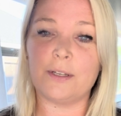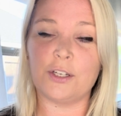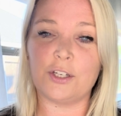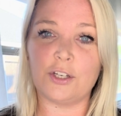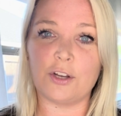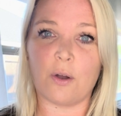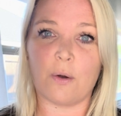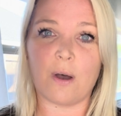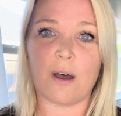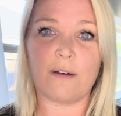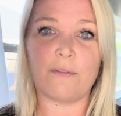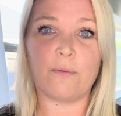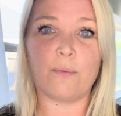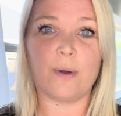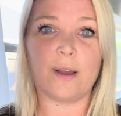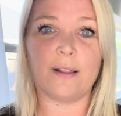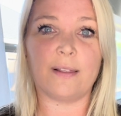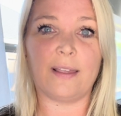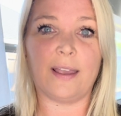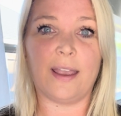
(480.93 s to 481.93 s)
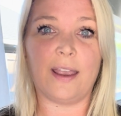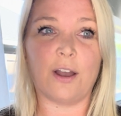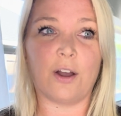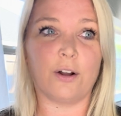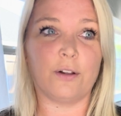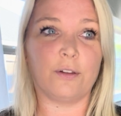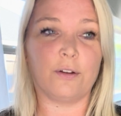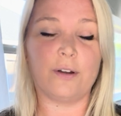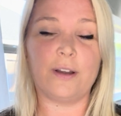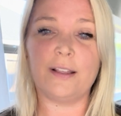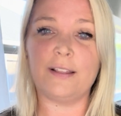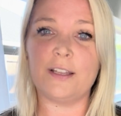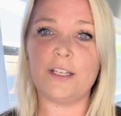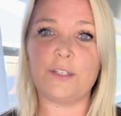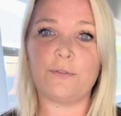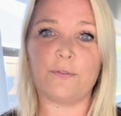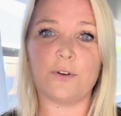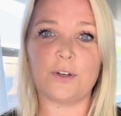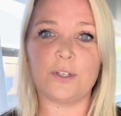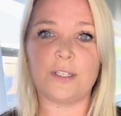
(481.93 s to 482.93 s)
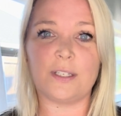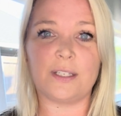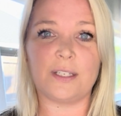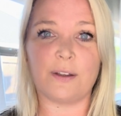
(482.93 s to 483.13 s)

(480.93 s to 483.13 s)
show off what they are learning these first